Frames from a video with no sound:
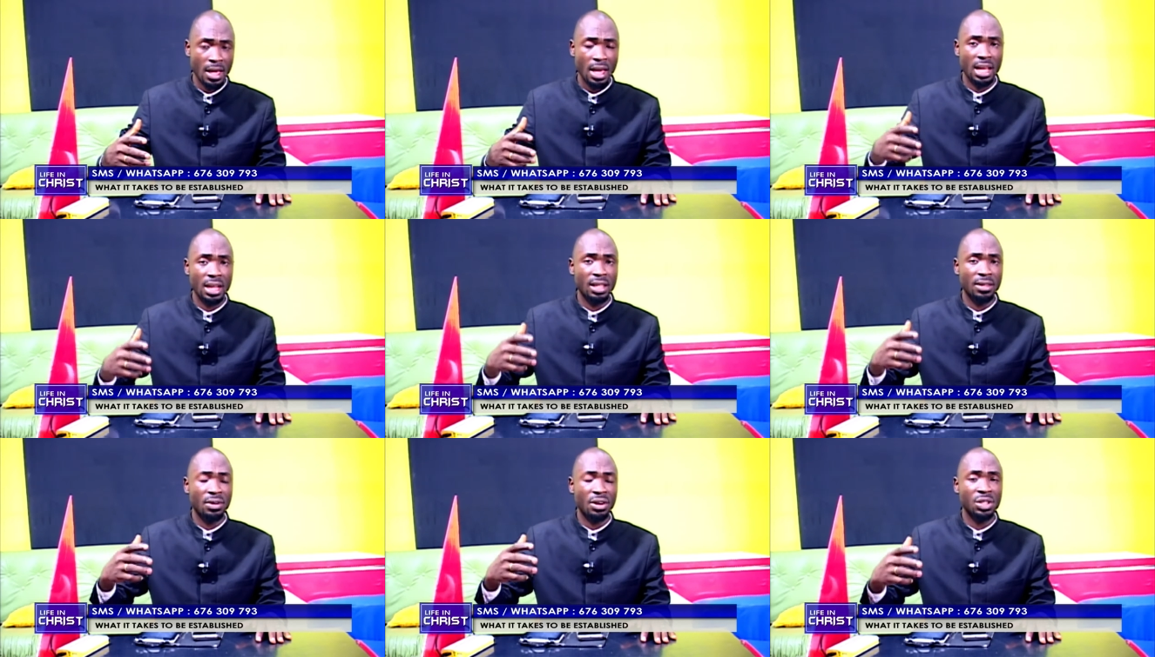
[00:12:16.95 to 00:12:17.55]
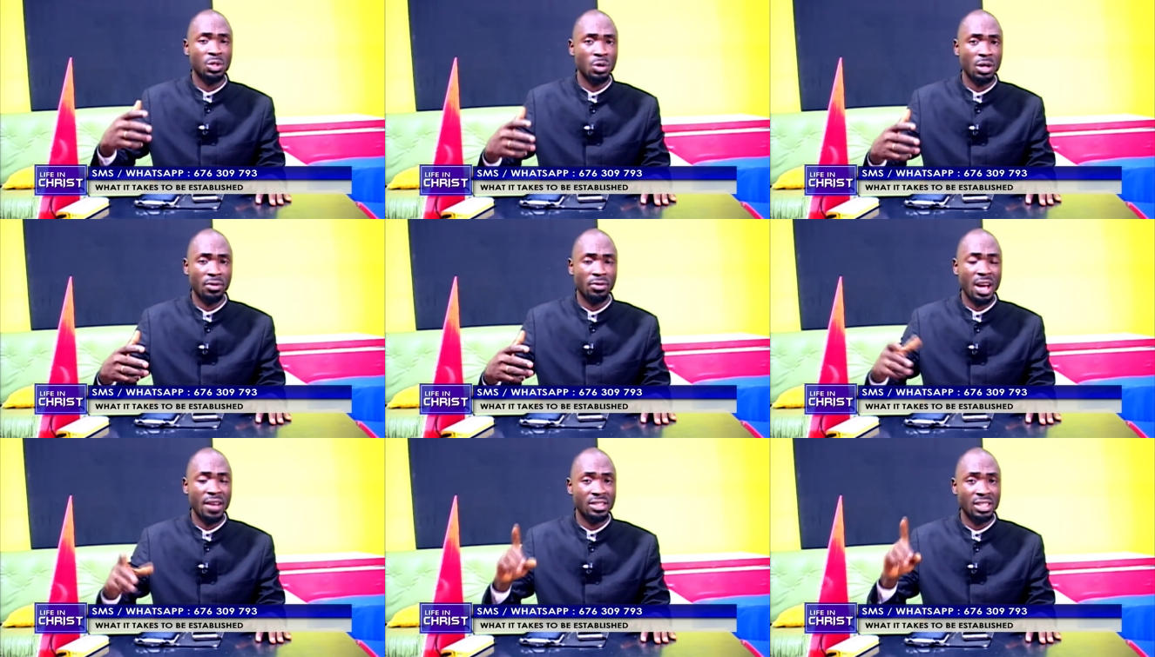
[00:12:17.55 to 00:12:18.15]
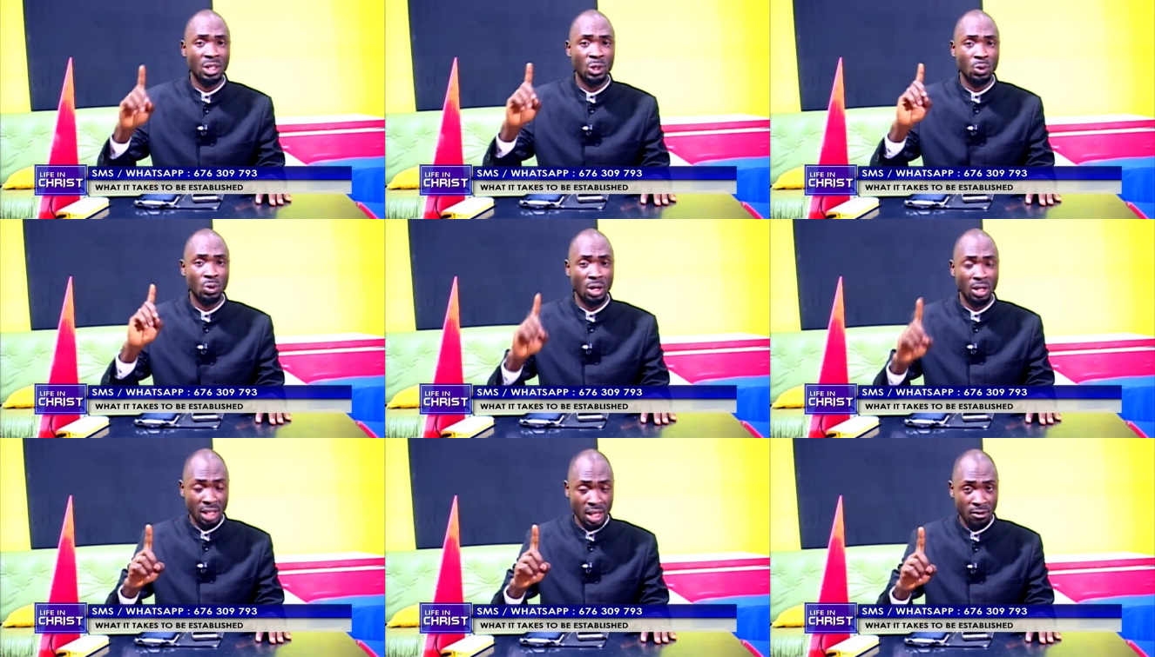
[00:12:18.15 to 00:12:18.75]
And in verse 25, he said, do
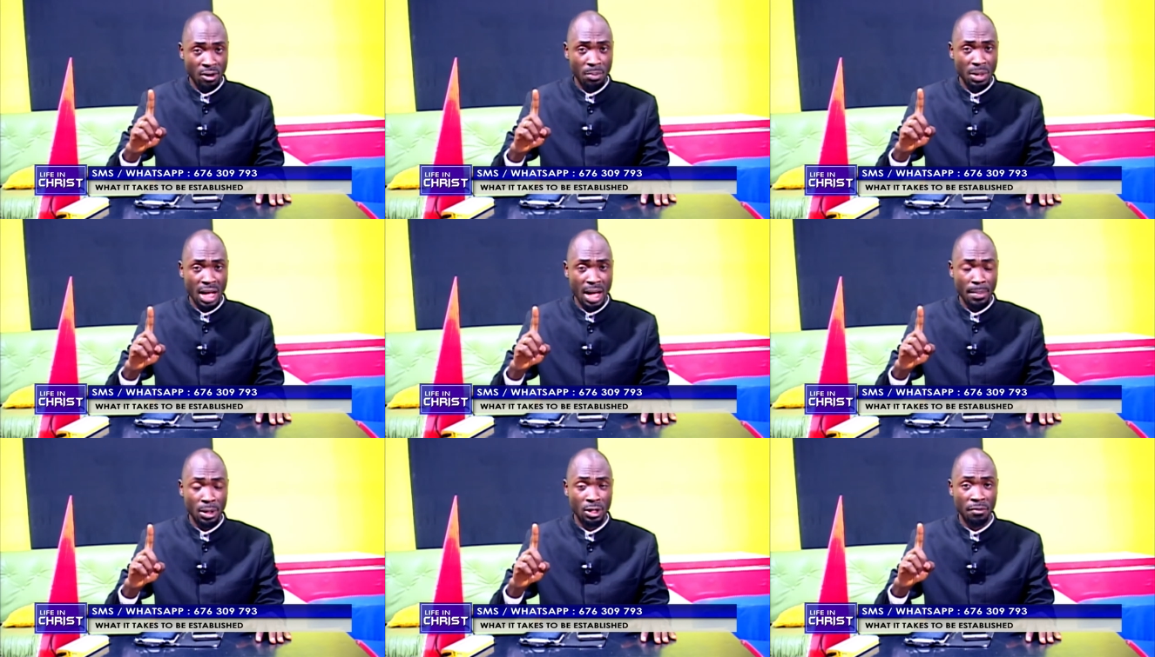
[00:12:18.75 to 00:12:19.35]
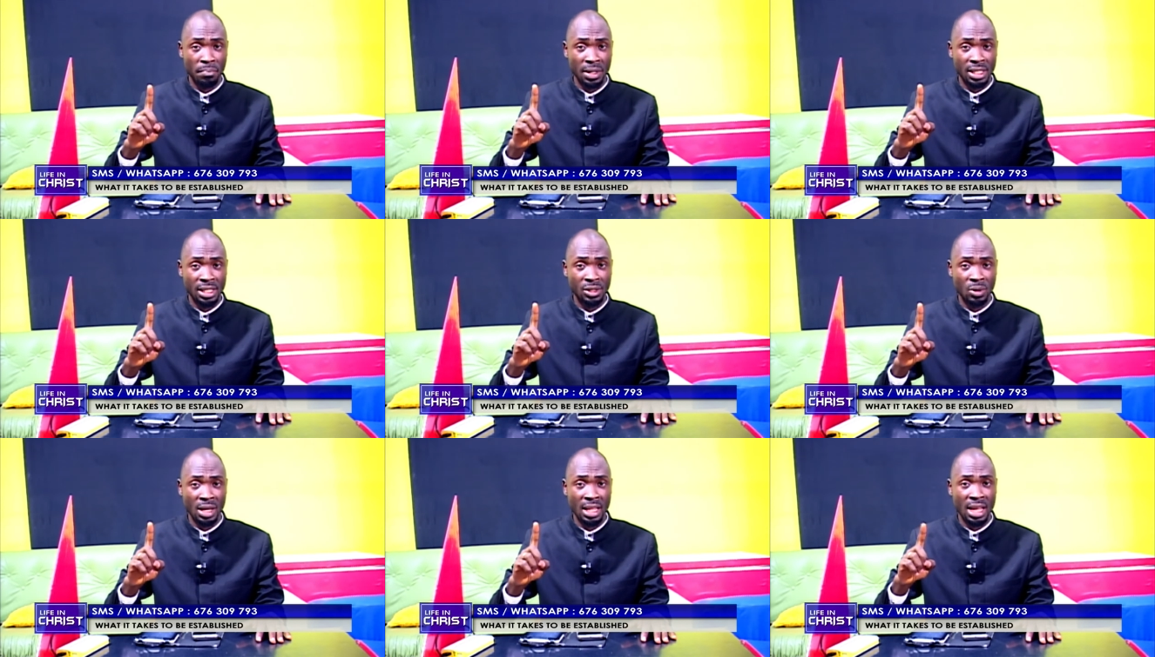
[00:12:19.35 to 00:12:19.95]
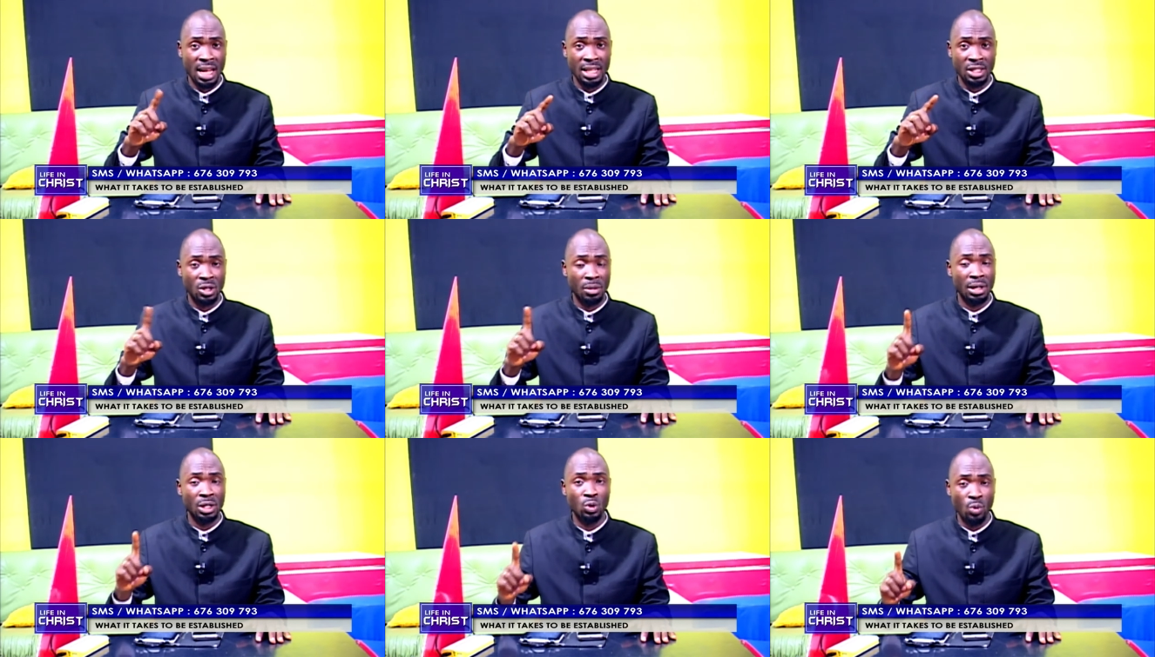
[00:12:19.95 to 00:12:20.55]
not give up the habit of meeting together as some
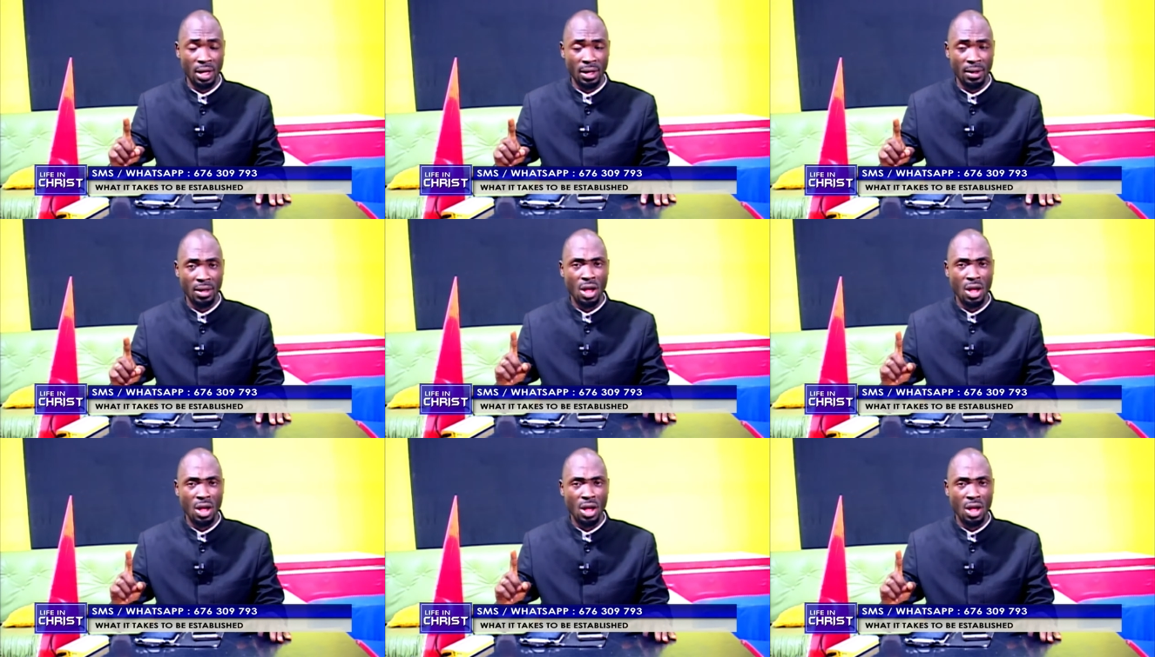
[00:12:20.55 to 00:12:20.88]
are doing.